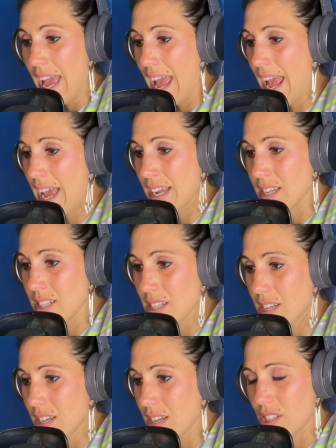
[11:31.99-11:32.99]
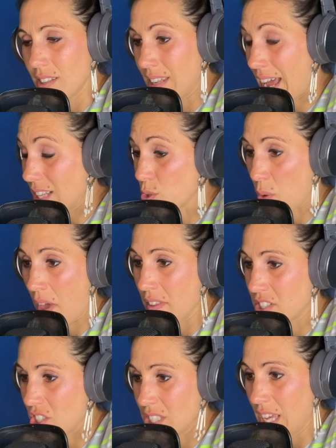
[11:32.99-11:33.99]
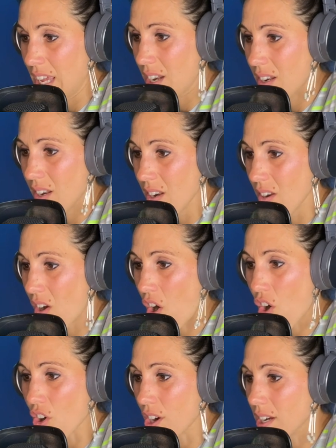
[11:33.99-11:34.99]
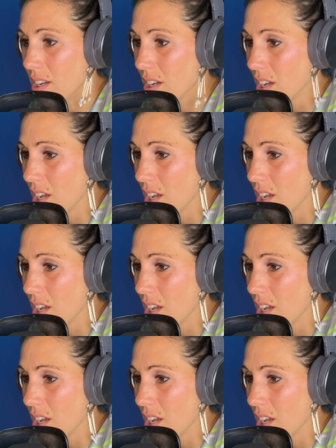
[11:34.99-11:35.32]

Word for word: And that's why this just hit hard.